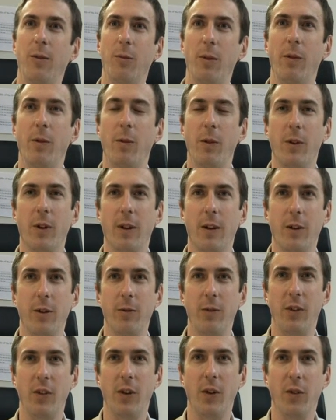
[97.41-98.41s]
We've, we've got a lot
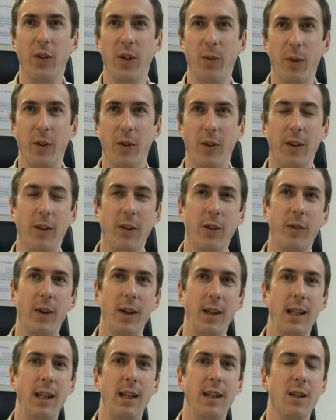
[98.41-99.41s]
of results and we've got a lot of
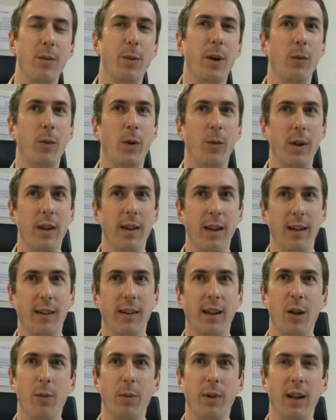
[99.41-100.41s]
ideas about what we think's
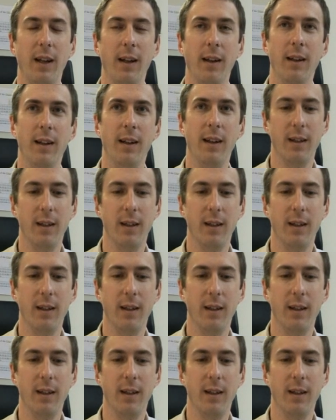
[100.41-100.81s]
happening,